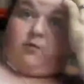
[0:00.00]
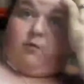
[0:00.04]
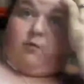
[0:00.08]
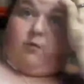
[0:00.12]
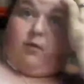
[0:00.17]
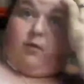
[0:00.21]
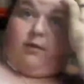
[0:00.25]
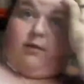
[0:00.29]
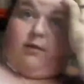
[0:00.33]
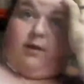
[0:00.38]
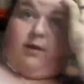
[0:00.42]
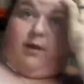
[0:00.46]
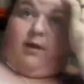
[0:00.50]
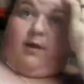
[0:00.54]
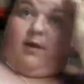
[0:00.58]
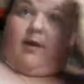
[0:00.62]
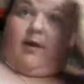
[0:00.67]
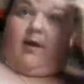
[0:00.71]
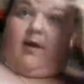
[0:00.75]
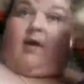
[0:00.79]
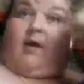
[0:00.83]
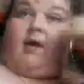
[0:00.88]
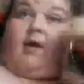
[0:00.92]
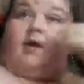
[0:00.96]
one
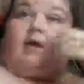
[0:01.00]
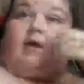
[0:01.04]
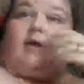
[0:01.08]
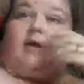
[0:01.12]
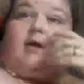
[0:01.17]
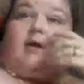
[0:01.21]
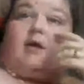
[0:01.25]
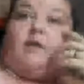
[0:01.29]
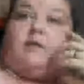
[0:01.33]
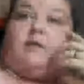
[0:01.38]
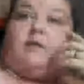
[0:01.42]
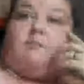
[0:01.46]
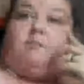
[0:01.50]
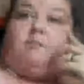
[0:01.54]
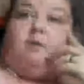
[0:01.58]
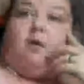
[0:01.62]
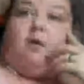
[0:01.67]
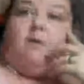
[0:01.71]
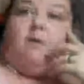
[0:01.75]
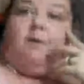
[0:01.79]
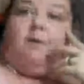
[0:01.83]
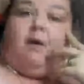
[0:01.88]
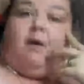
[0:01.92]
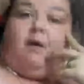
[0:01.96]
is
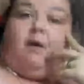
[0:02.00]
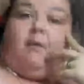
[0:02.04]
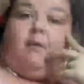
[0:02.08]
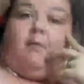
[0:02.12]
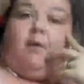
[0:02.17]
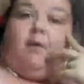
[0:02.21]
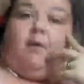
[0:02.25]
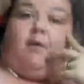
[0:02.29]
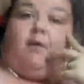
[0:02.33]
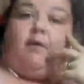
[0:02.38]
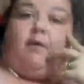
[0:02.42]
BookBub.